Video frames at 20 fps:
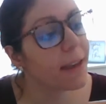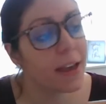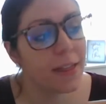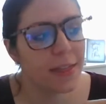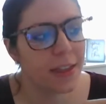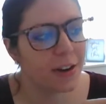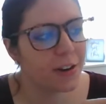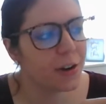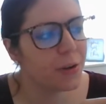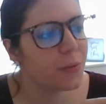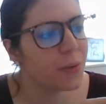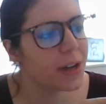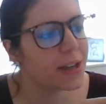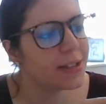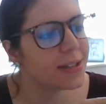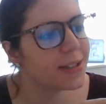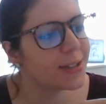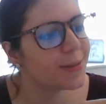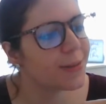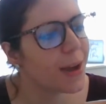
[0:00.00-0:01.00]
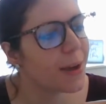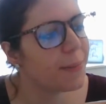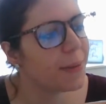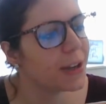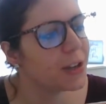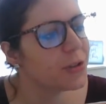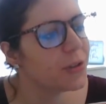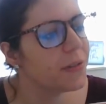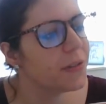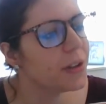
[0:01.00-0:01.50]
And there it was, a
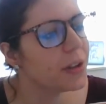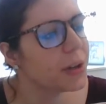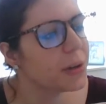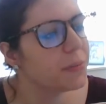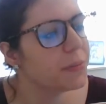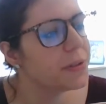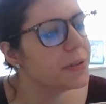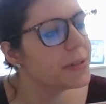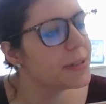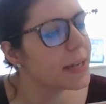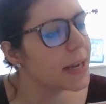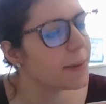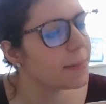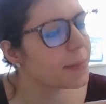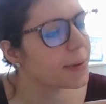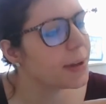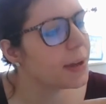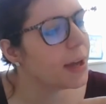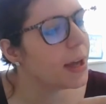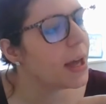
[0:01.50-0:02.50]
picture of the little blue stamp.